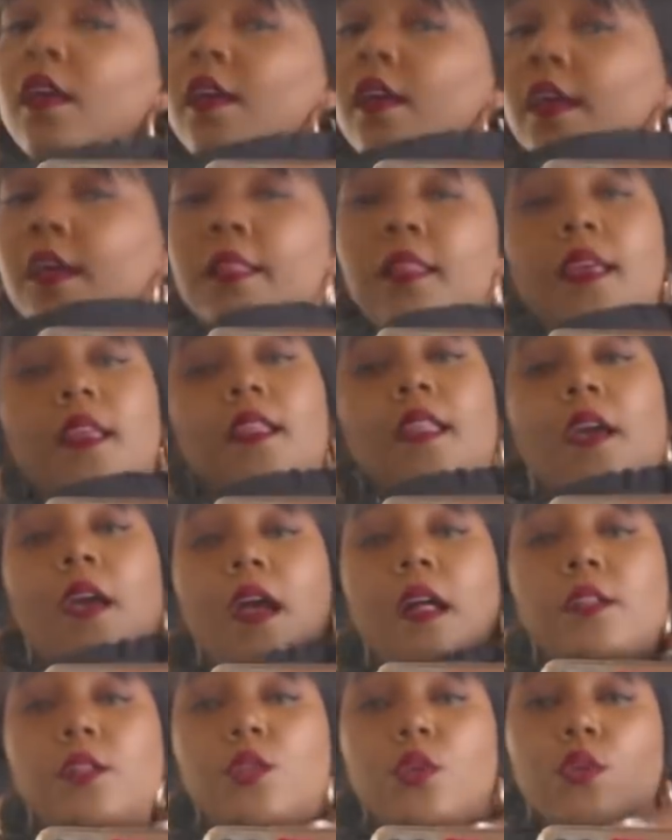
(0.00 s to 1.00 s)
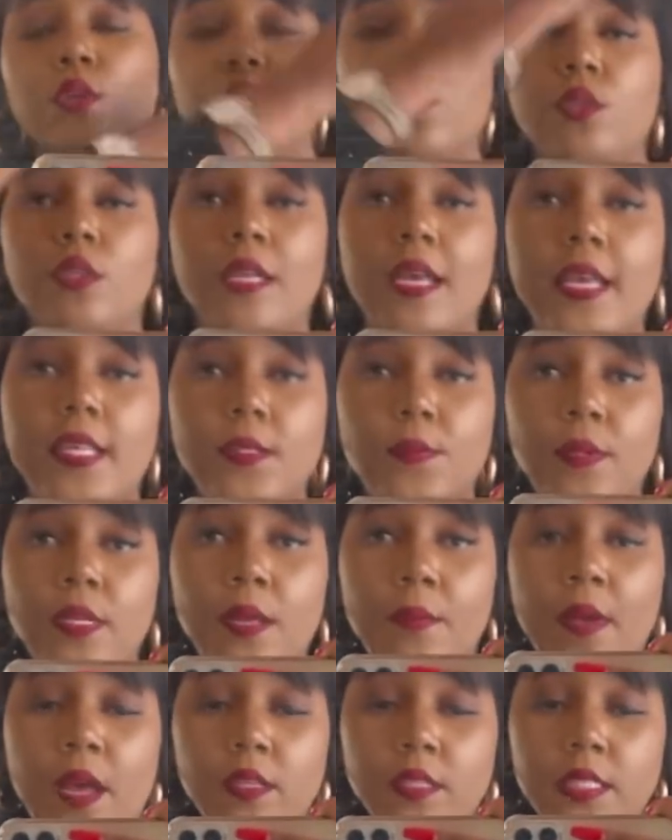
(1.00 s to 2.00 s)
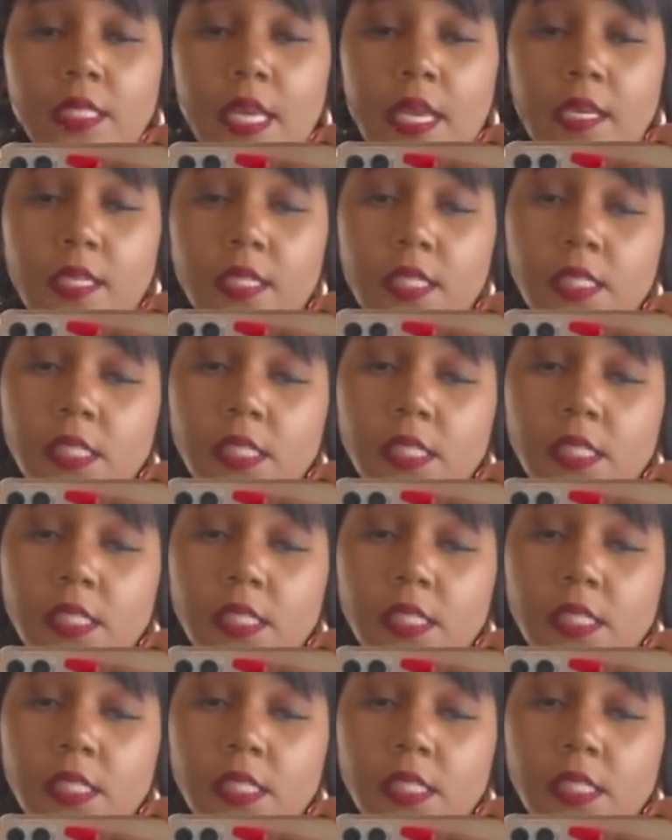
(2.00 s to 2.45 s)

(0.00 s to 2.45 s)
and then I'll talk to you guys when I'm outside.